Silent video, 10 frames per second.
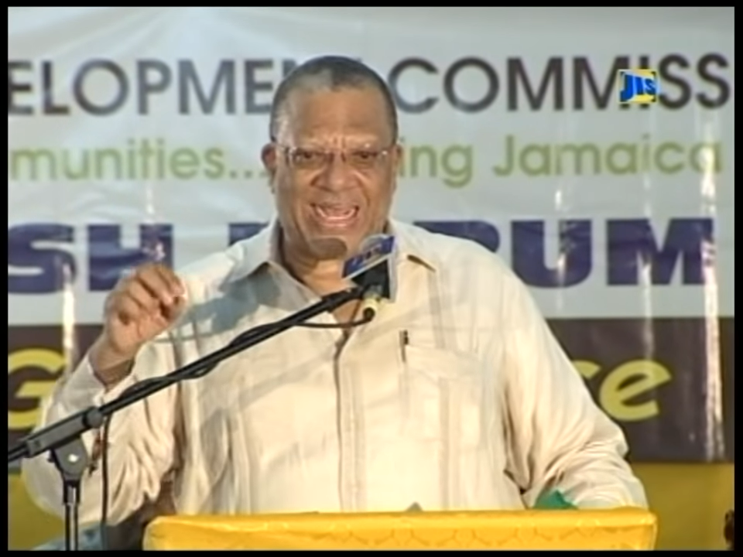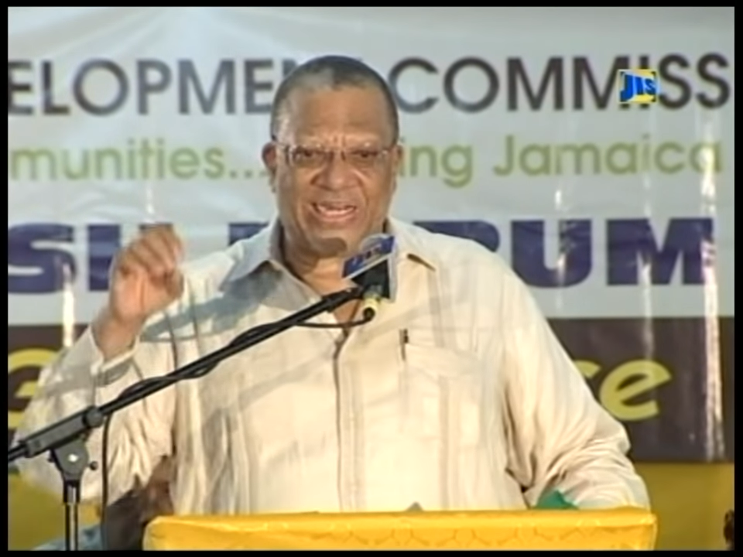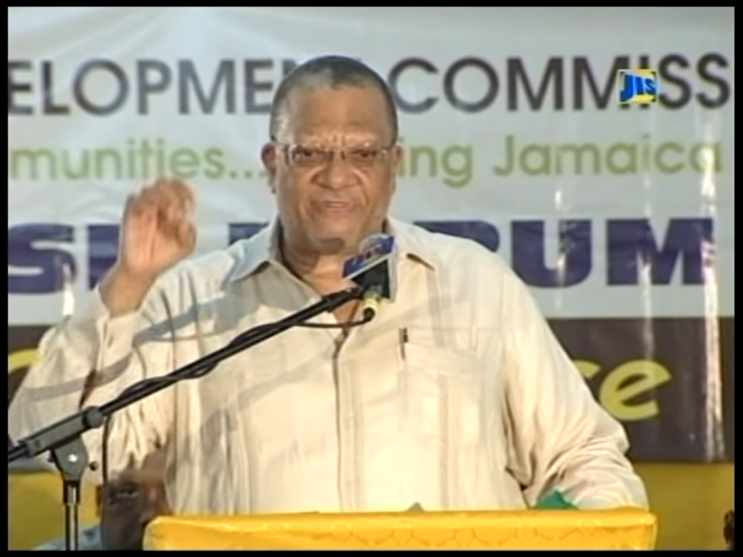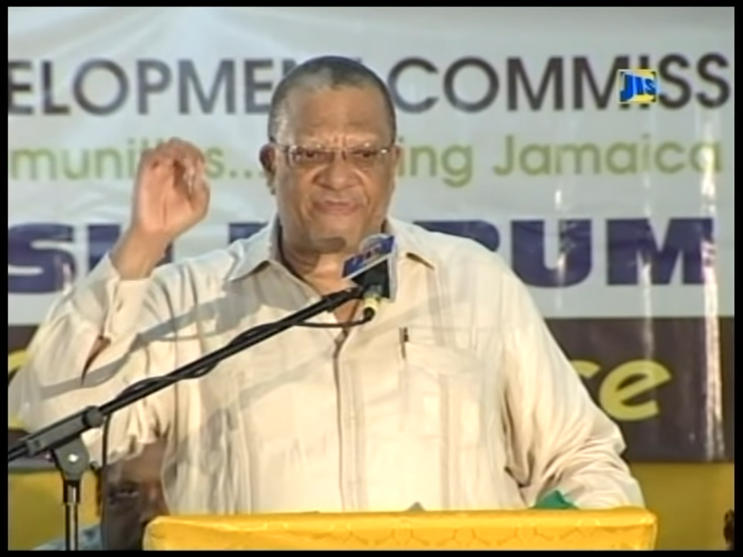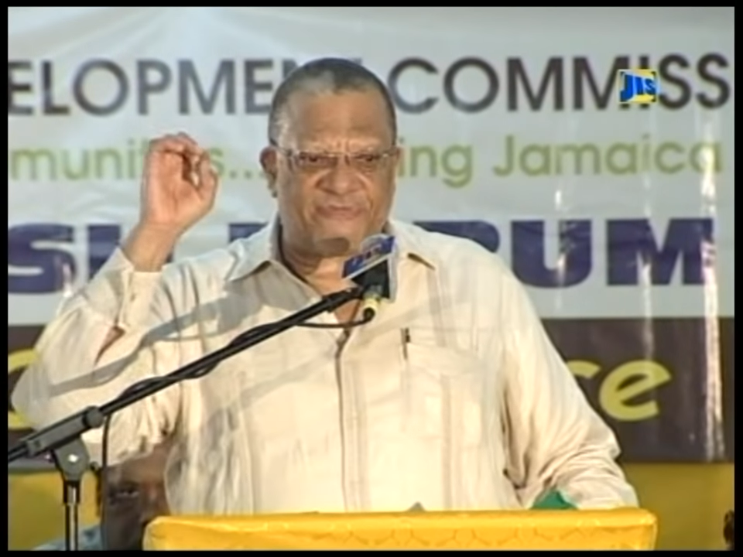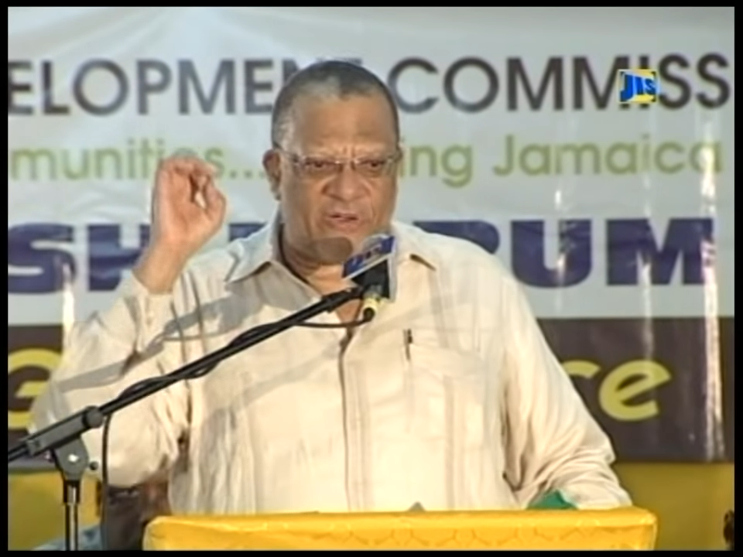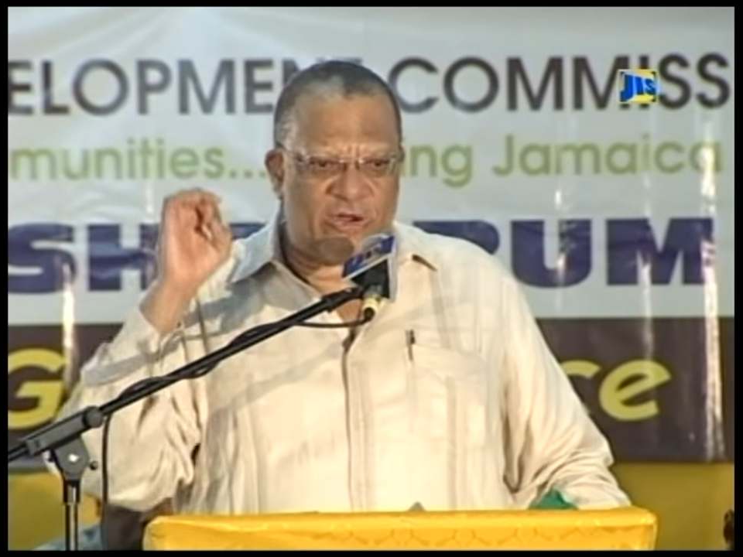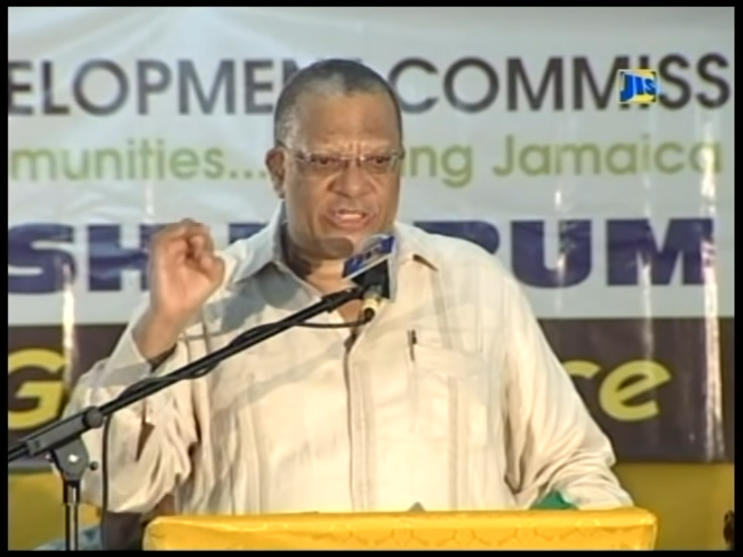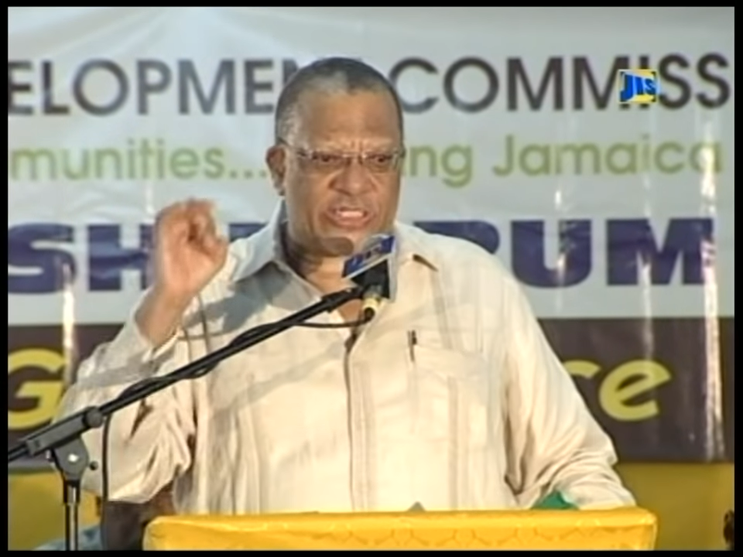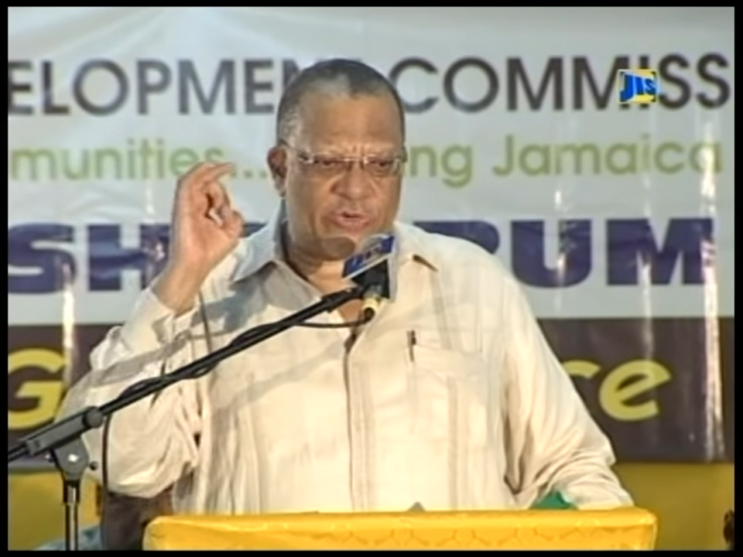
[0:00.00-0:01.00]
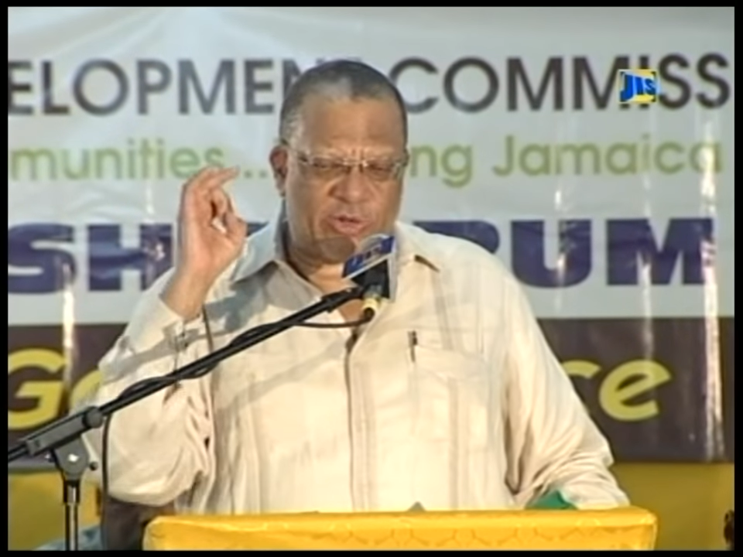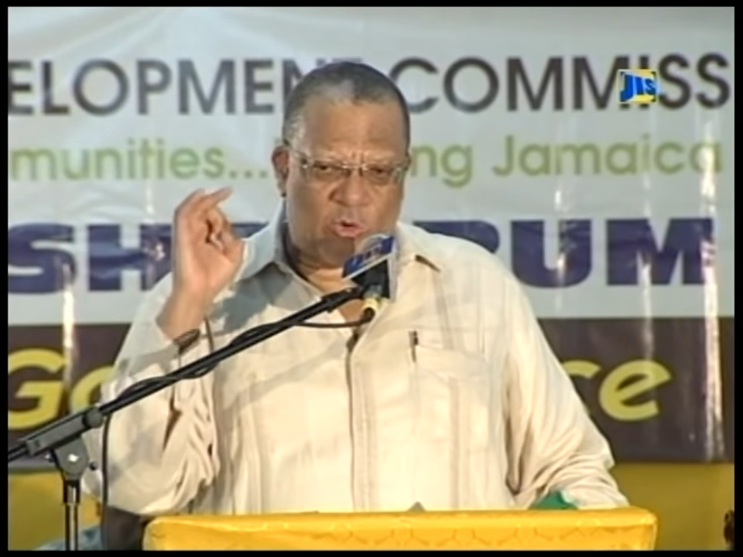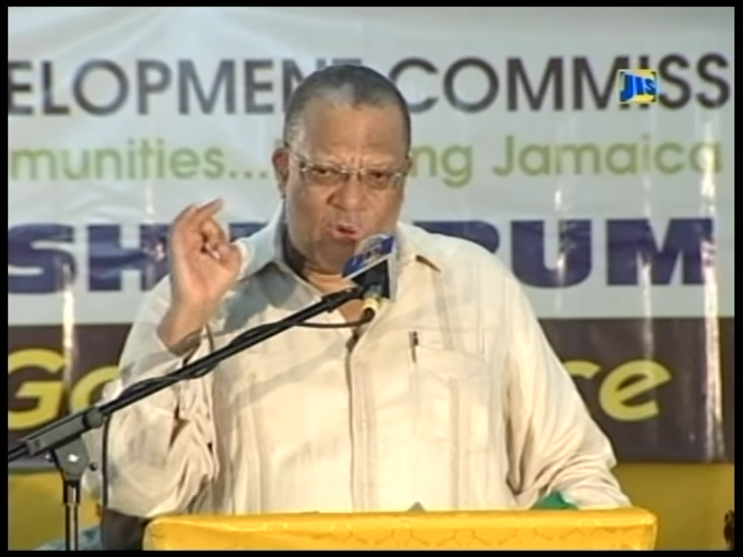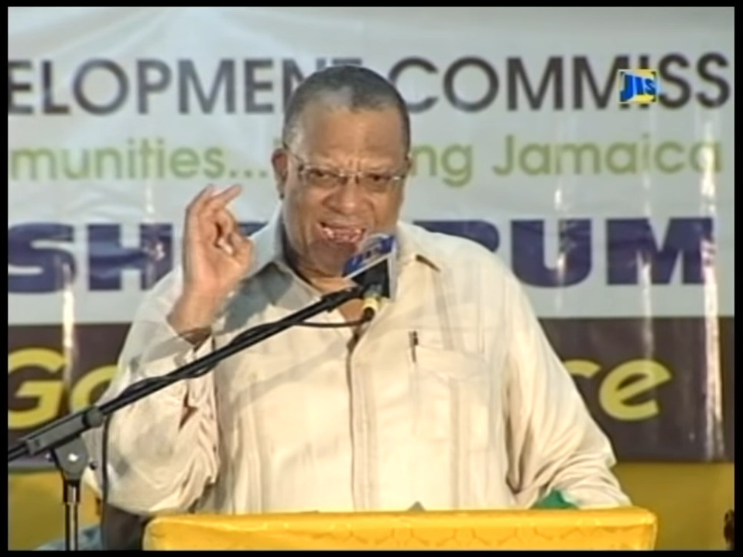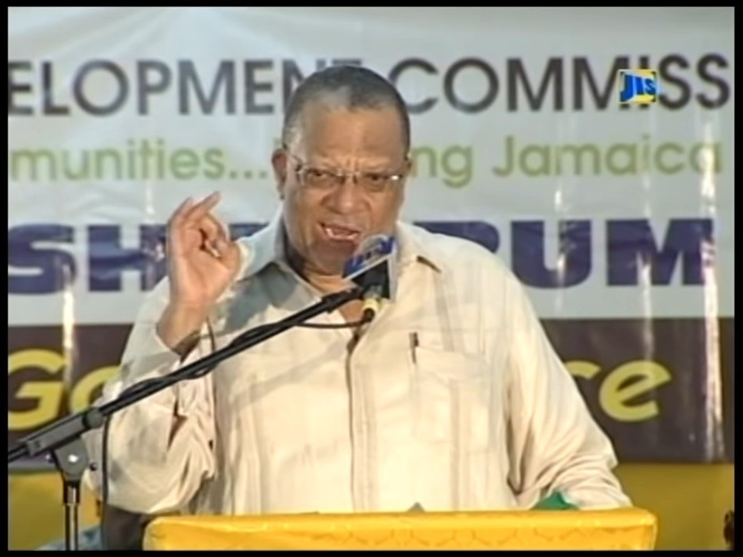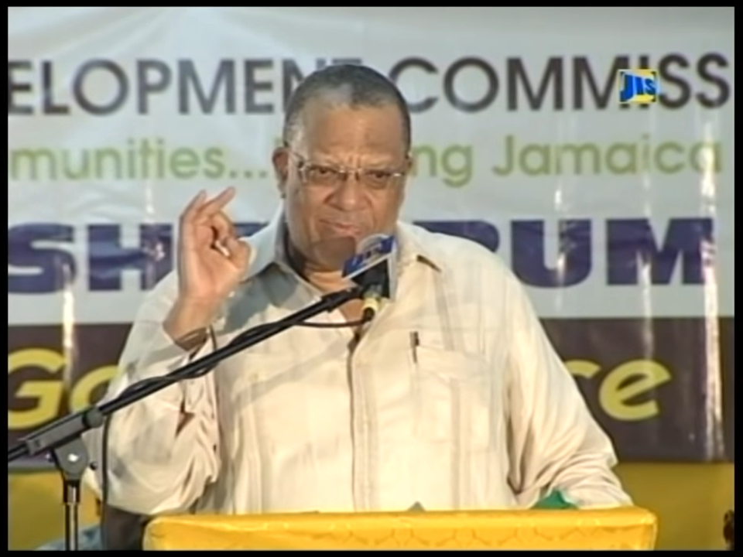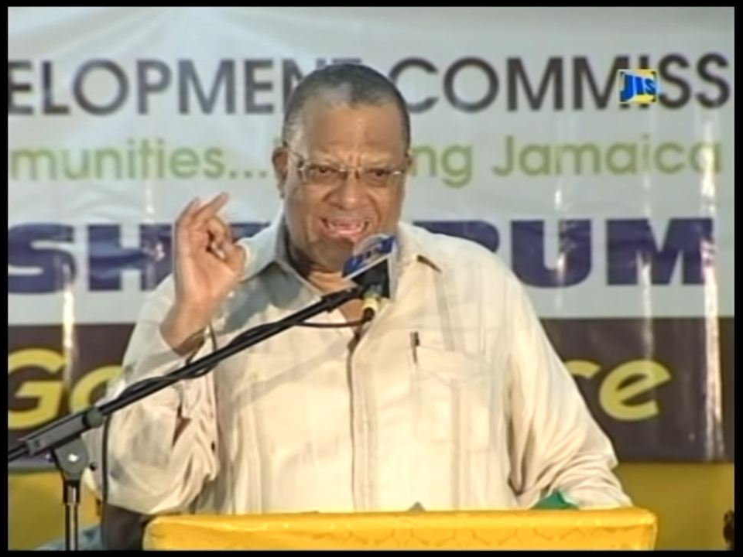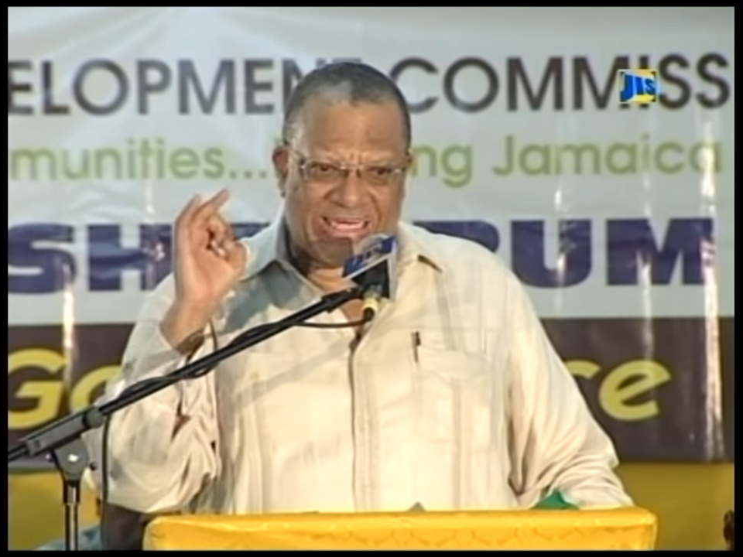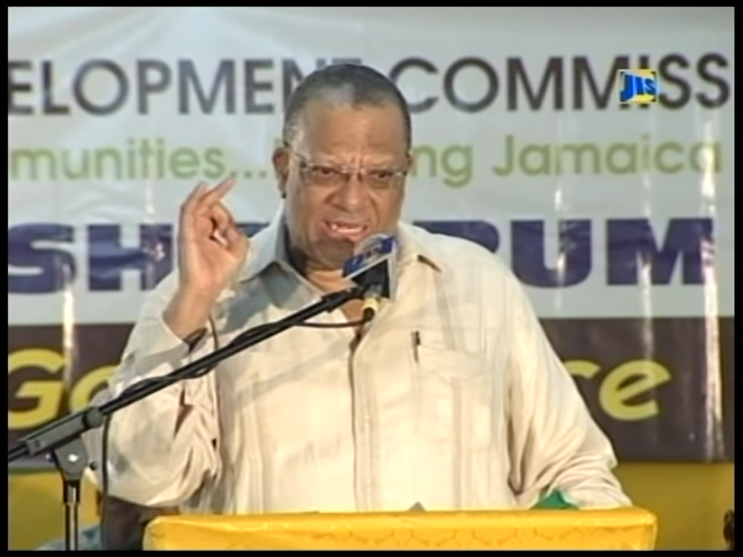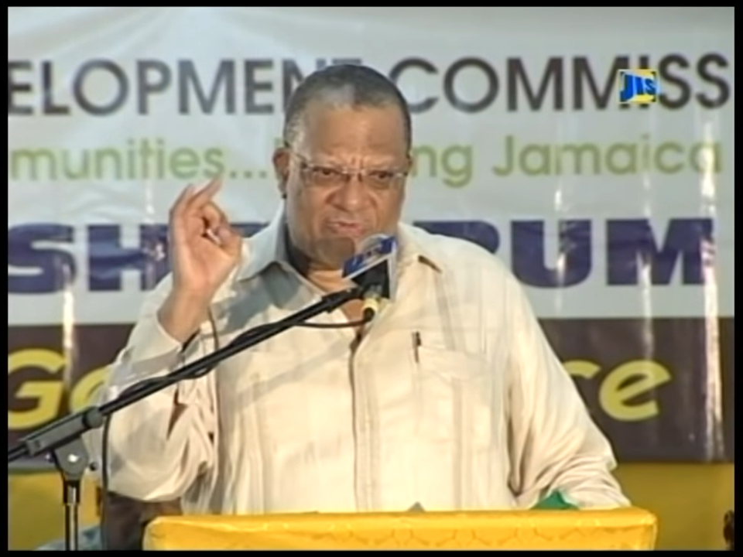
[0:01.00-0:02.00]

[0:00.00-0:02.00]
that the first requirement